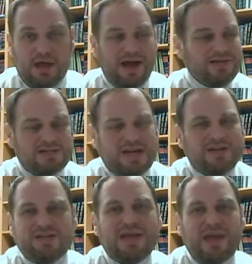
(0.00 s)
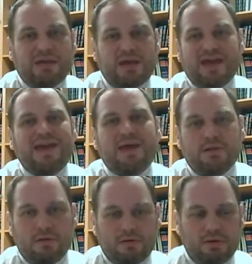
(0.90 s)
I just I just can't. I can't
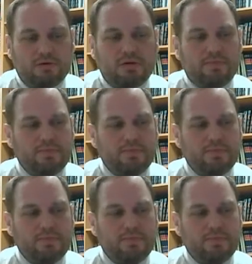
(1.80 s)
learn Torah."